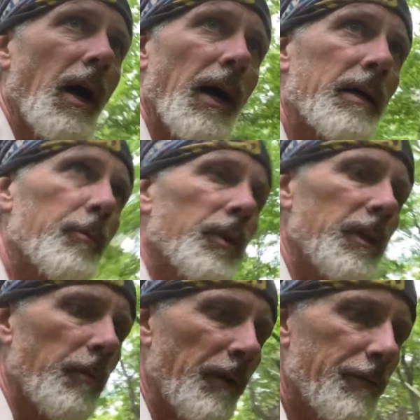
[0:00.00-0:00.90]
I completed
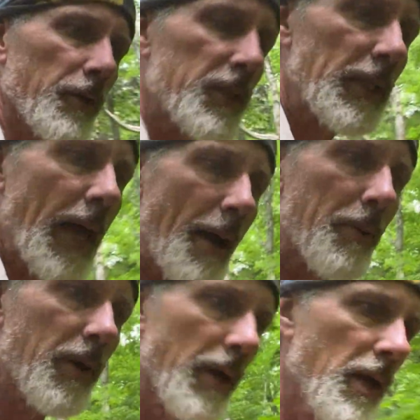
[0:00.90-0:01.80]
my first lap,
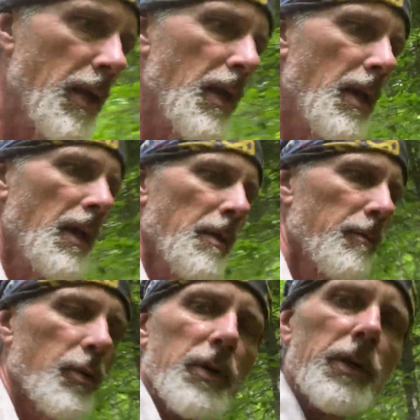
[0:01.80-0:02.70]

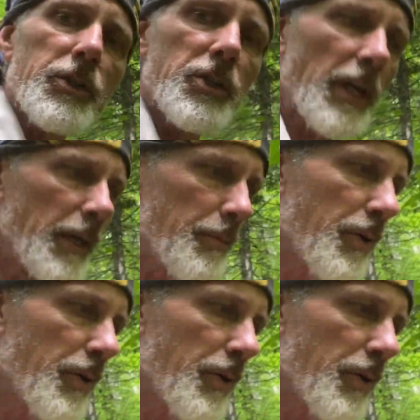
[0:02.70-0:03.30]
pretty good shape.